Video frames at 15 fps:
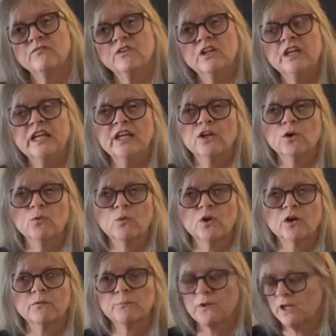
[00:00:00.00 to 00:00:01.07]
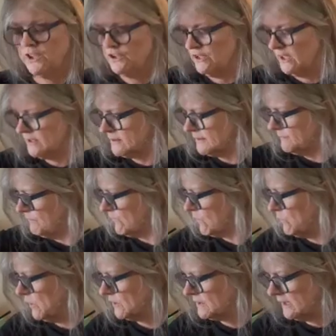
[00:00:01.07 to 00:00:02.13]
needlework projects,
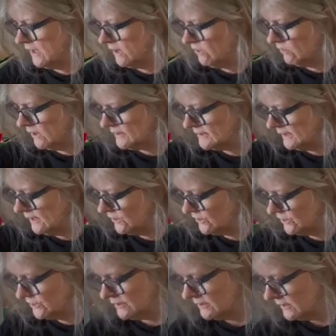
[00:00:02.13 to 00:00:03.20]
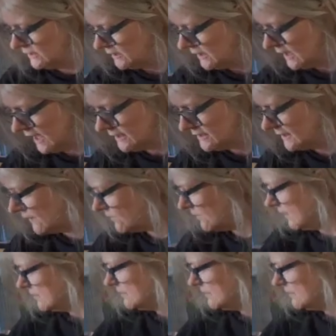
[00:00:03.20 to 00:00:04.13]
quilting, cross stitch, etc.